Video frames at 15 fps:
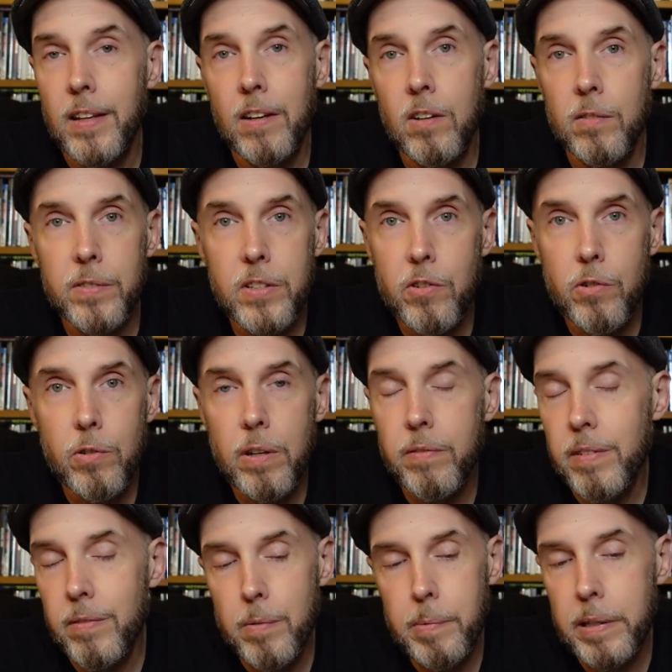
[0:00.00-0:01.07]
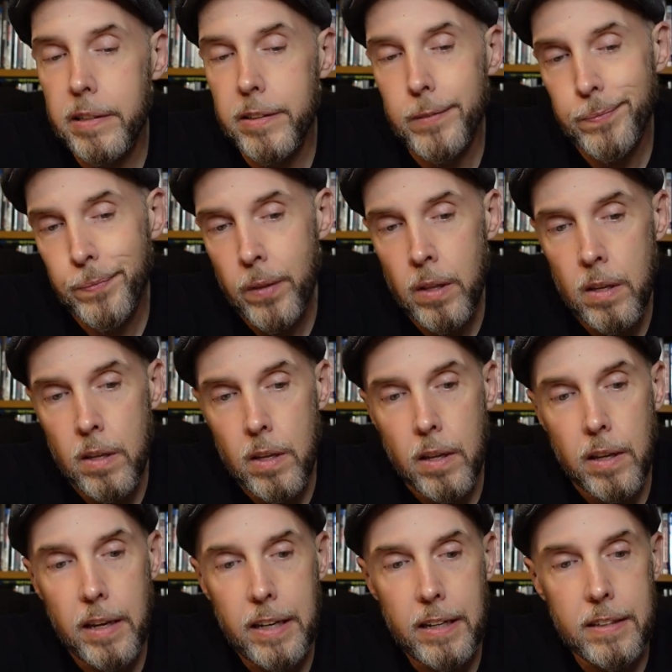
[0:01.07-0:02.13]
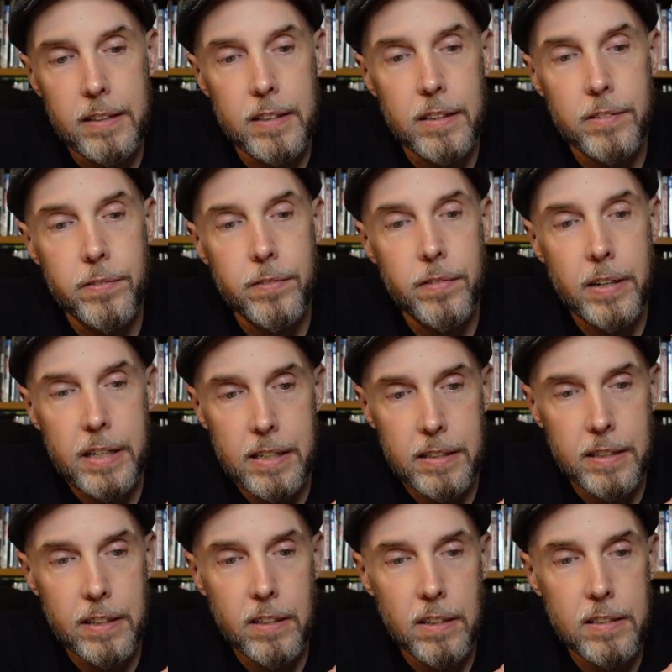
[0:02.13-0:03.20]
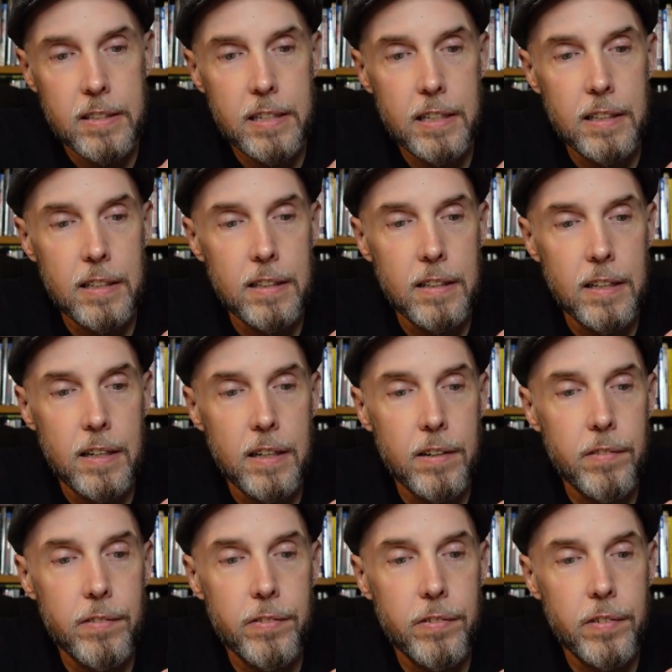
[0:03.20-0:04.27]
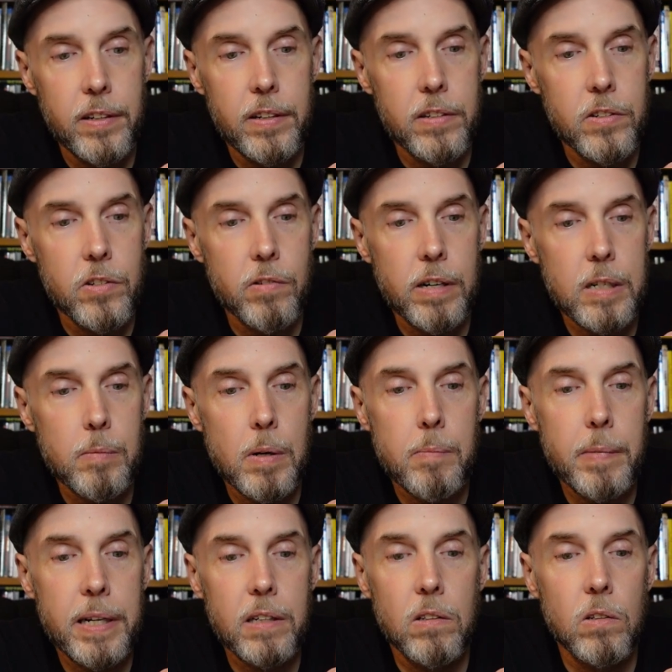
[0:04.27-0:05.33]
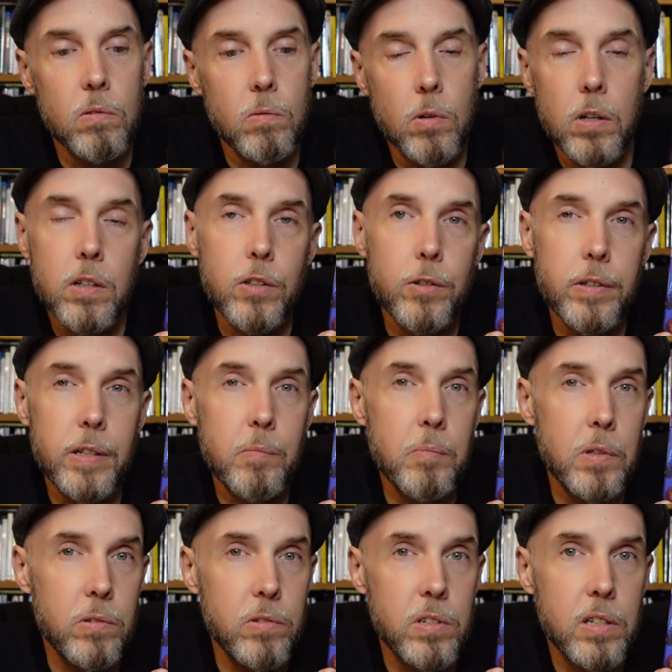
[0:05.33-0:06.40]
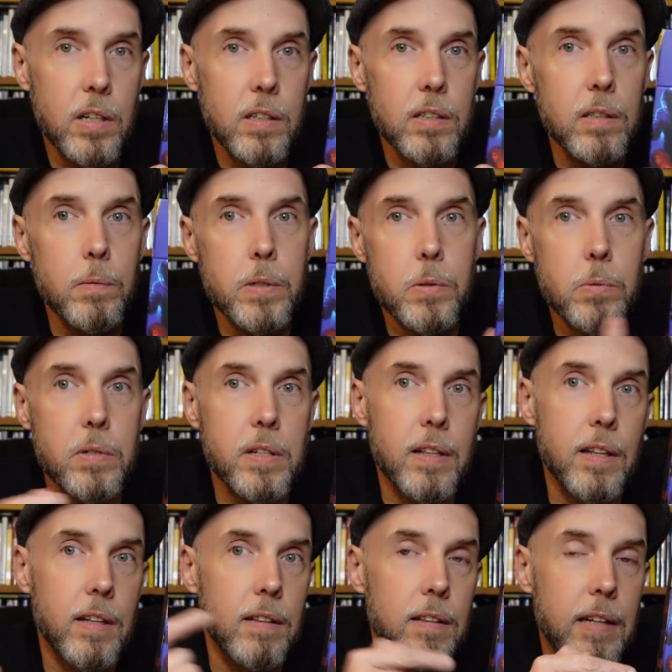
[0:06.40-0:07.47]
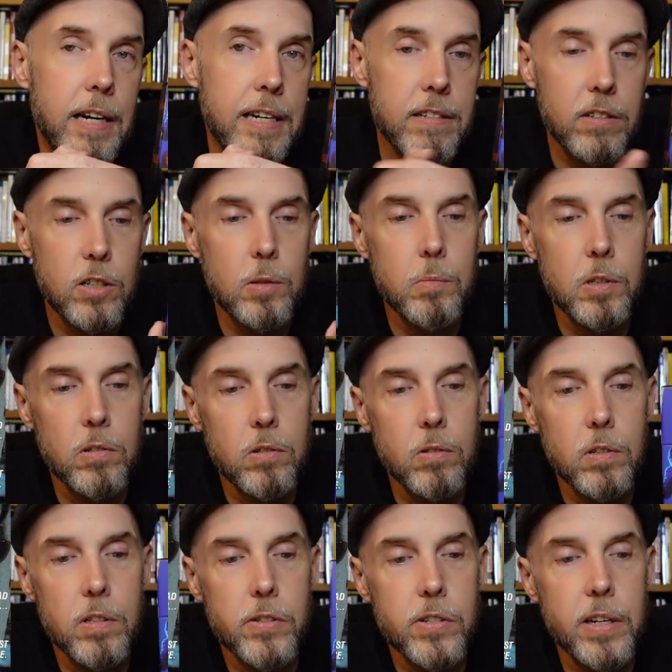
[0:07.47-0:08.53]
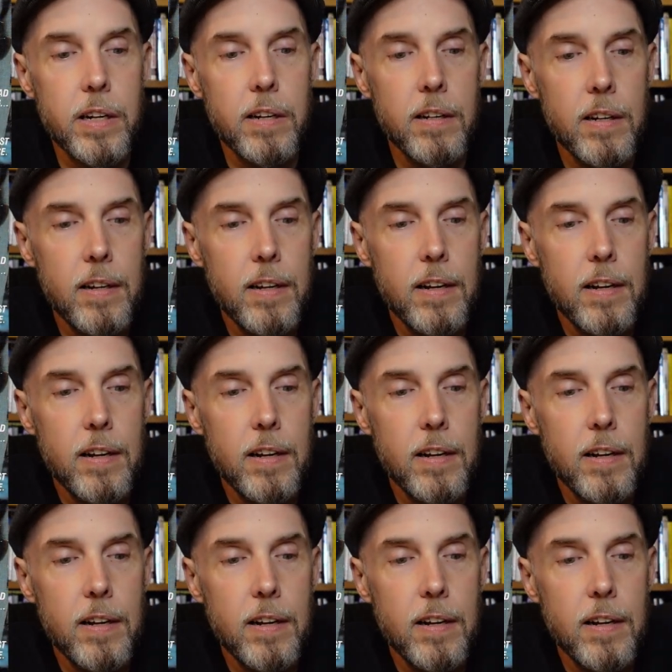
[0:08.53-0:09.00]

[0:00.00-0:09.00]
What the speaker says: I don't know if it's true. I've never been there. And finally, Deadly Love is directed by Michael O'Rourke, who did Moonstalker, which was in the last Homegrown Horror set.